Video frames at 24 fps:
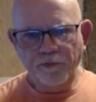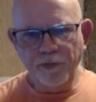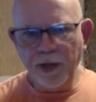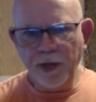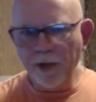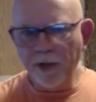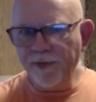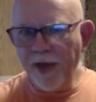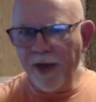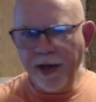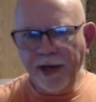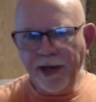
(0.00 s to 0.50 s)

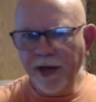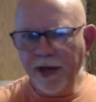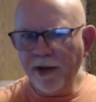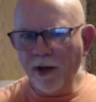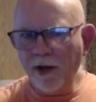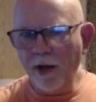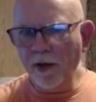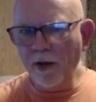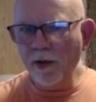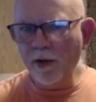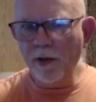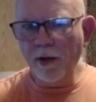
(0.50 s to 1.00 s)
they get
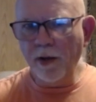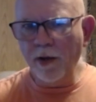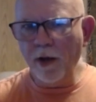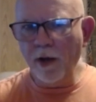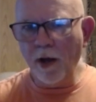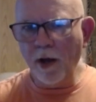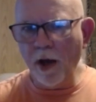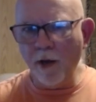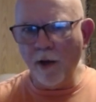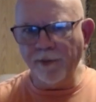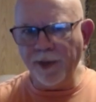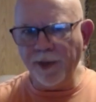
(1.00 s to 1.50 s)

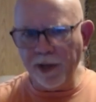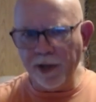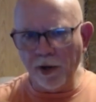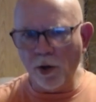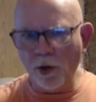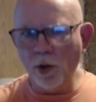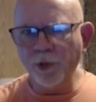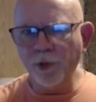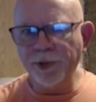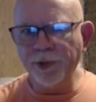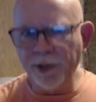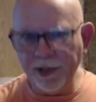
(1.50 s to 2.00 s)
of the
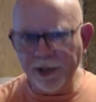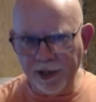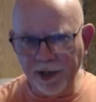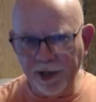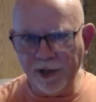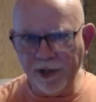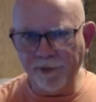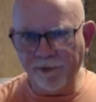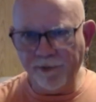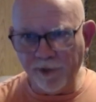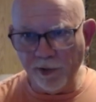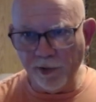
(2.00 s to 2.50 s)
earthly
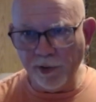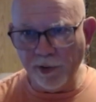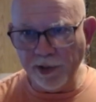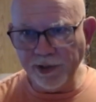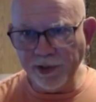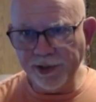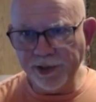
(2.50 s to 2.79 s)
influence.